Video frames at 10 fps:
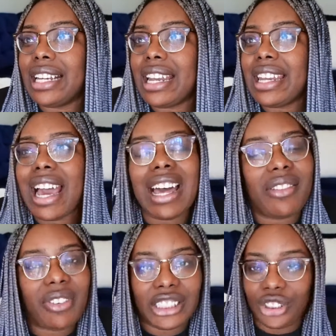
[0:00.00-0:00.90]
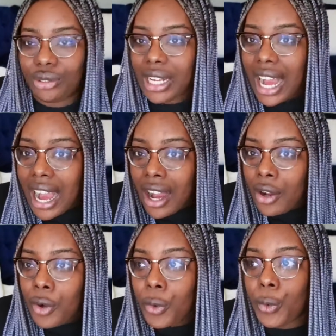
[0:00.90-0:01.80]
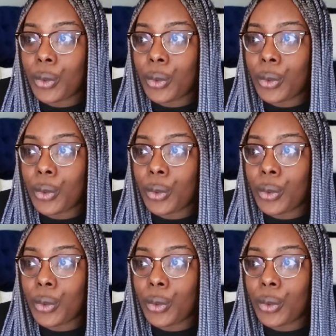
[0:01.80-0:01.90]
not invite you out,